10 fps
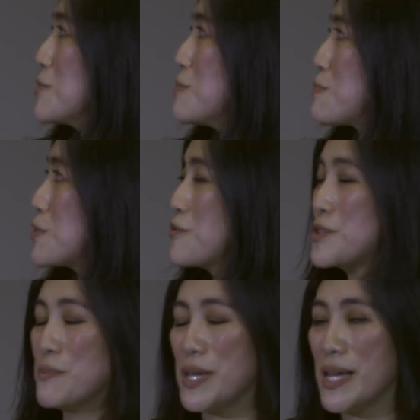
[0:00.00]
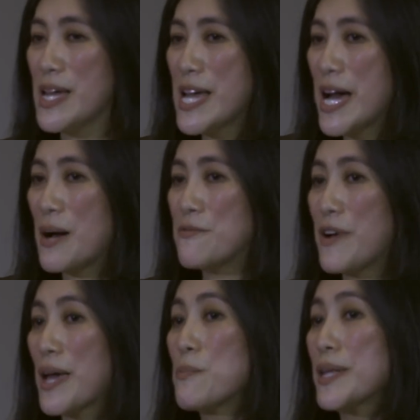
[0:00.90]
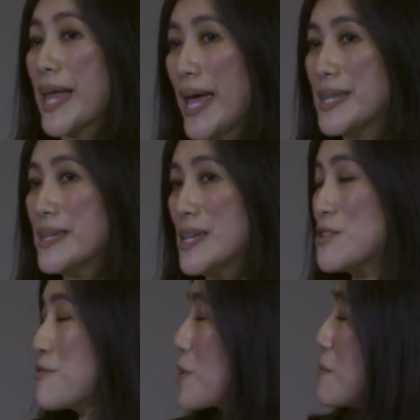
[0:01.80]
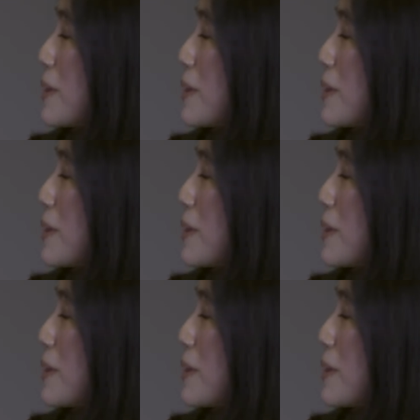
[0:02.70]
would prove to be viable candidates for